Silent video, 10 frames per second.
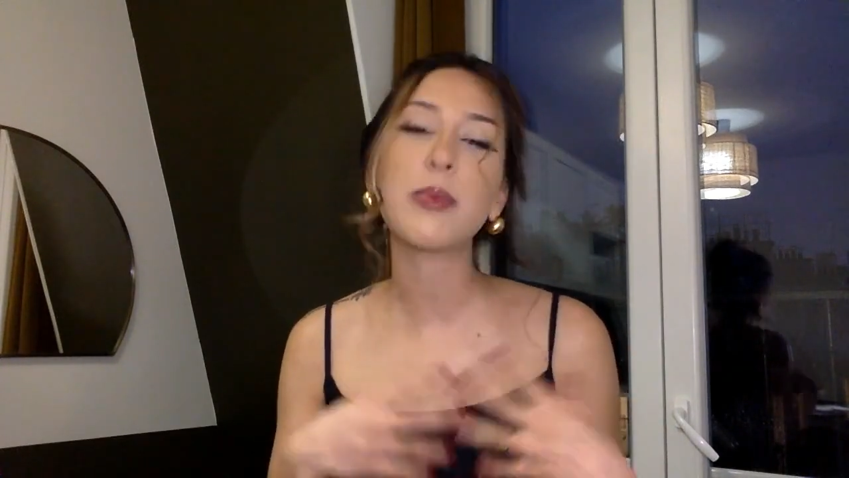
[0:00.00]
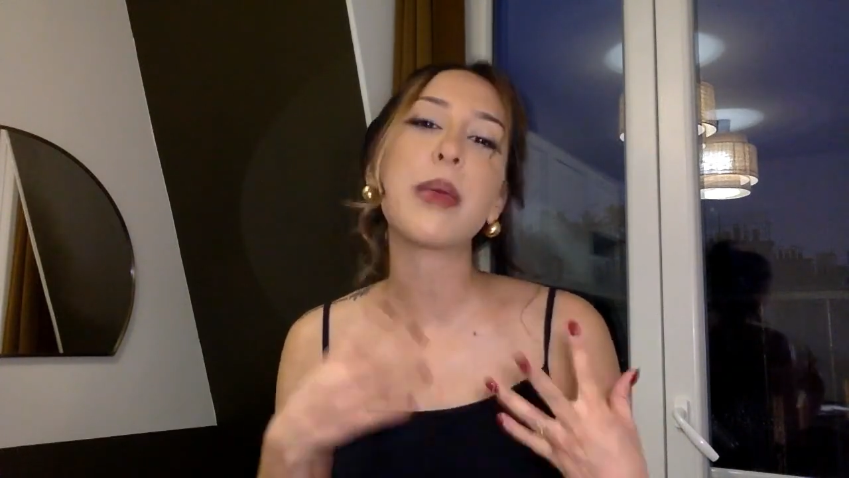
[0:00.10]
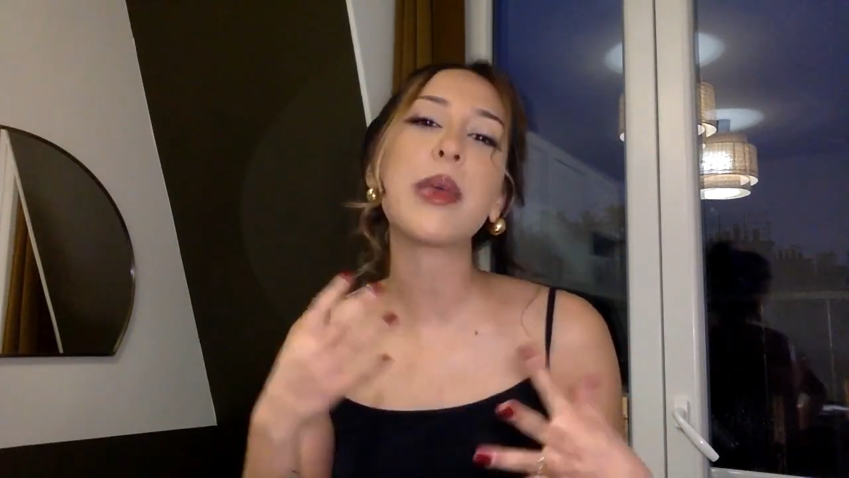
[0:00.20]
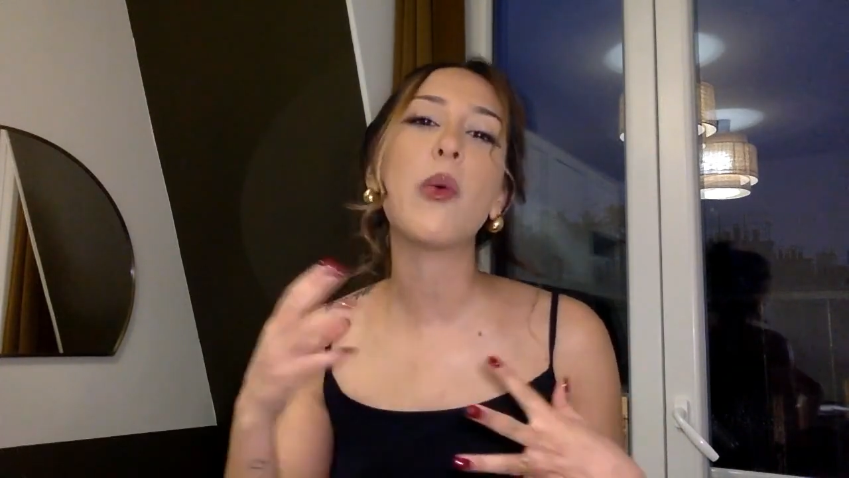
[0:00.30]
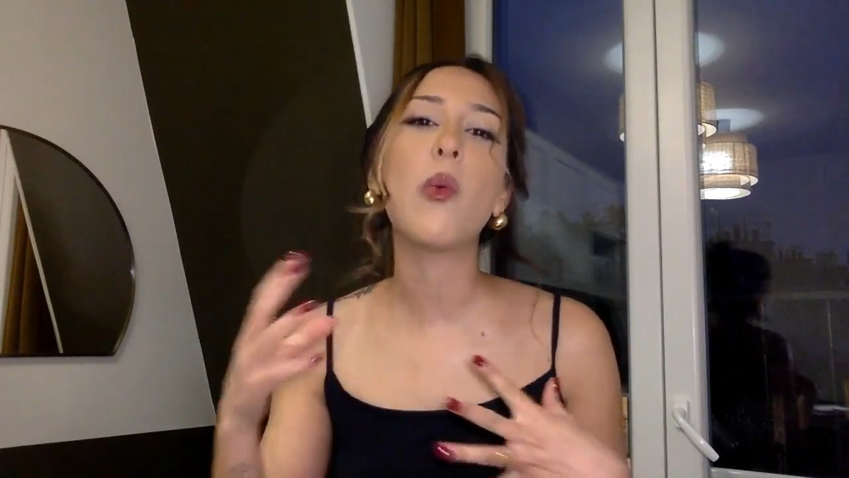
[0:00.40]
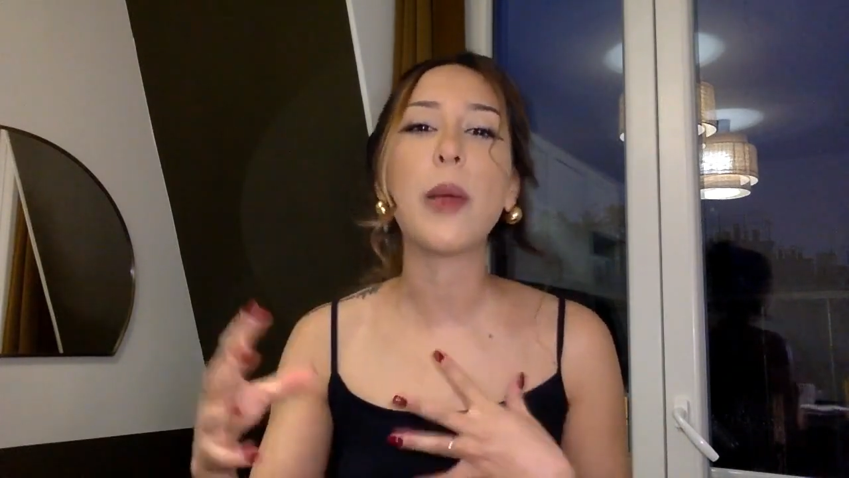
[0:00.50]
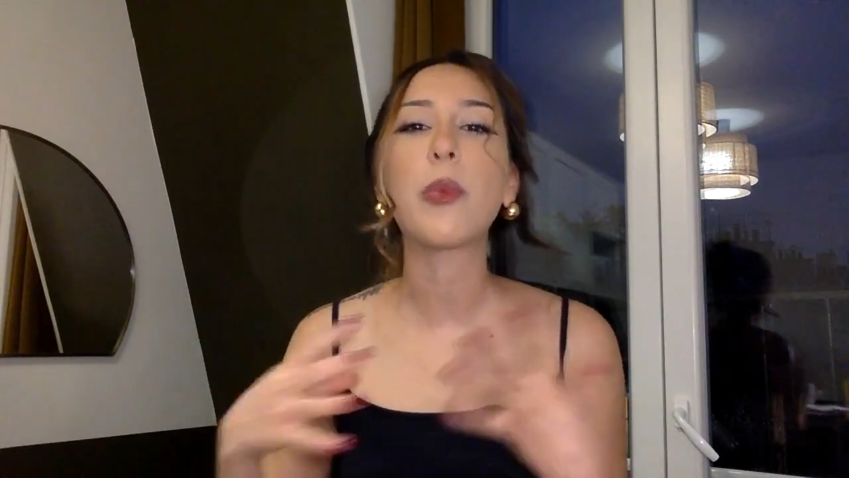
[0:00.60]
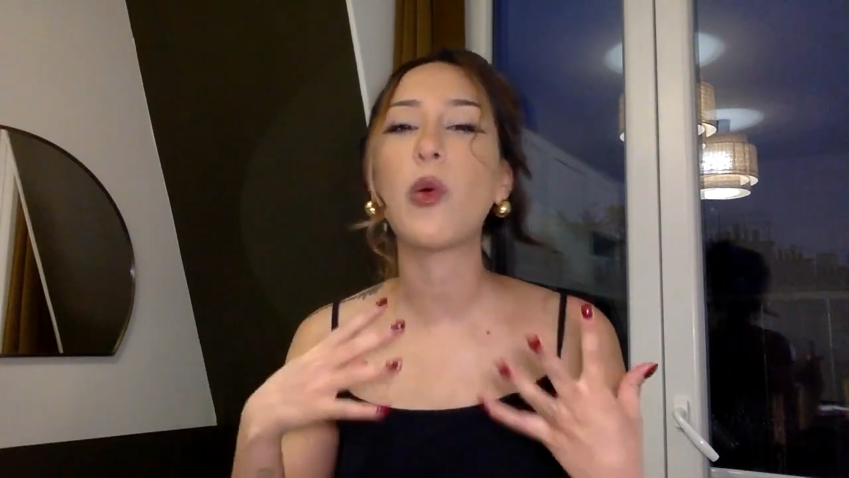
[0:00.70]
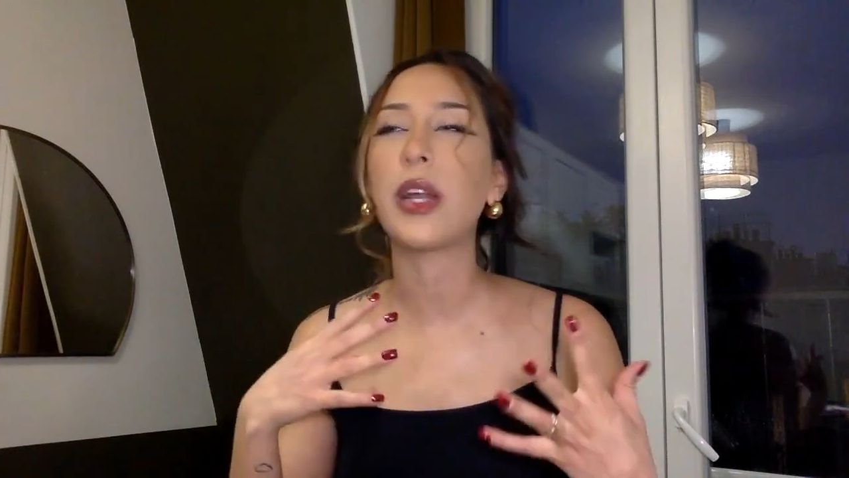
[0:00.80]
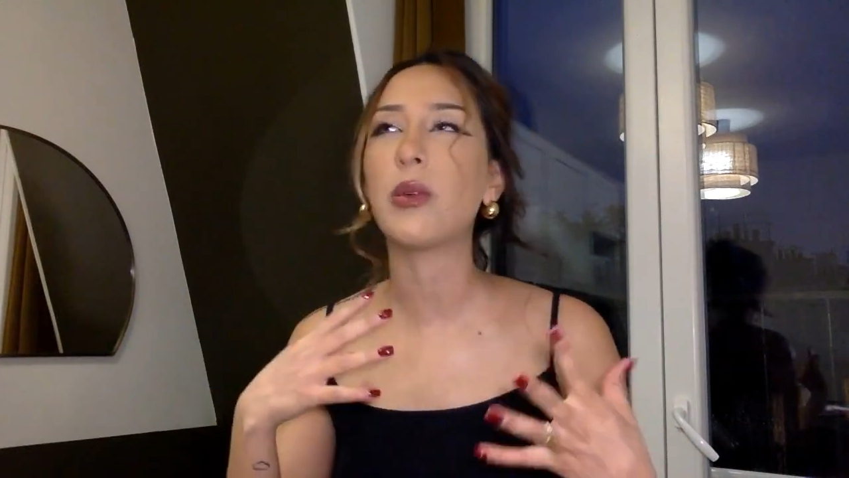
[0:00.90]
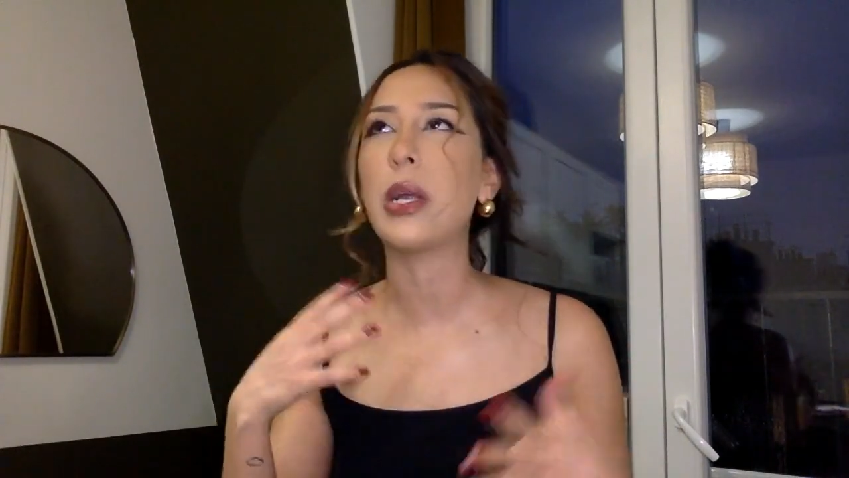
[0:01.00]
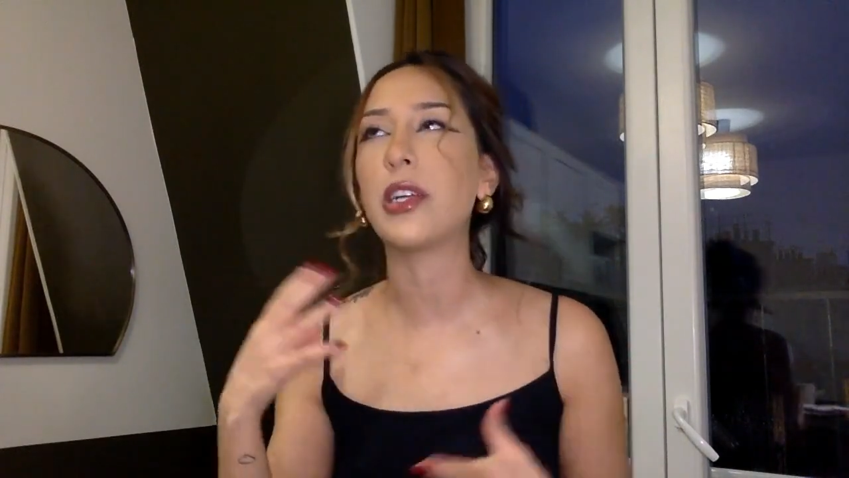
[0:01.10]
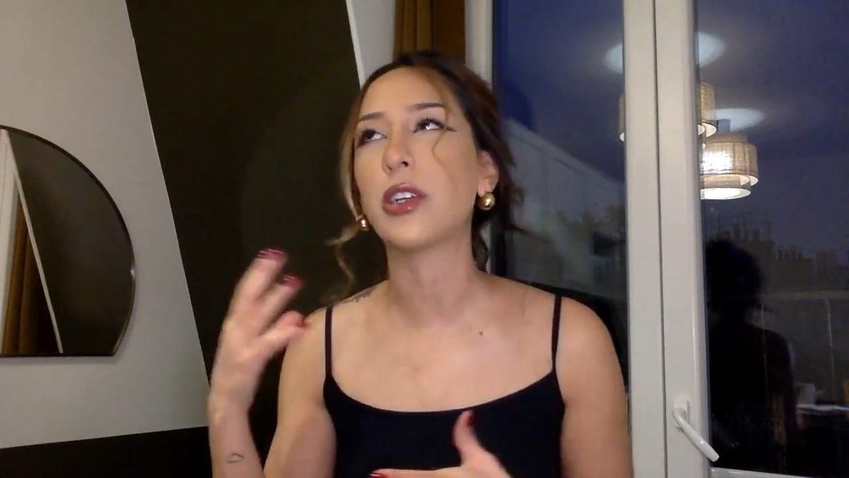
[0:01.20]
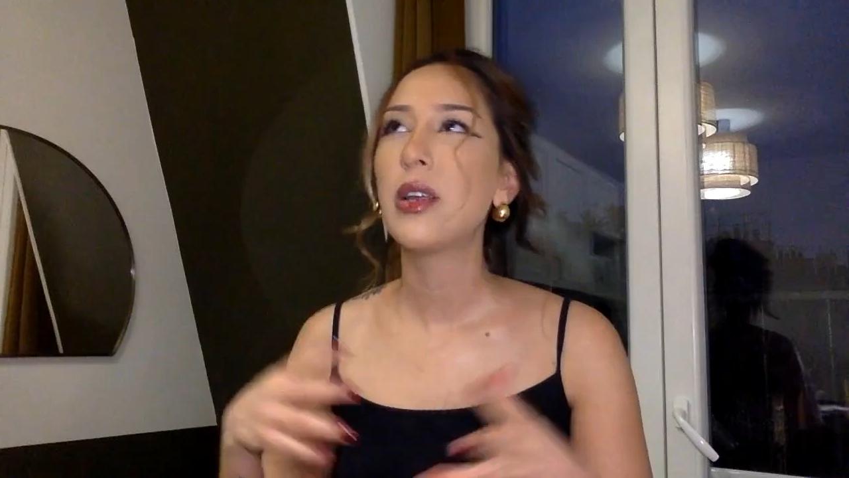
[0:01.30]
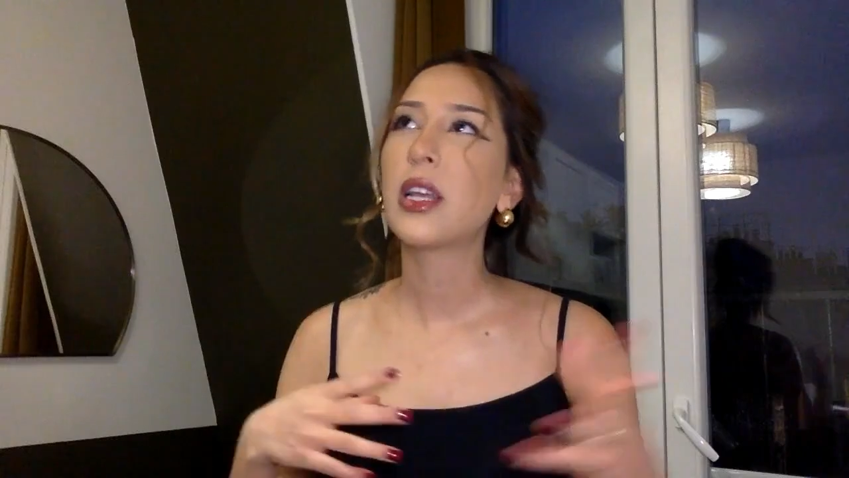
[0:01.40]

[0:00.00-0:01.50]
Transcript: maybe at one point when you're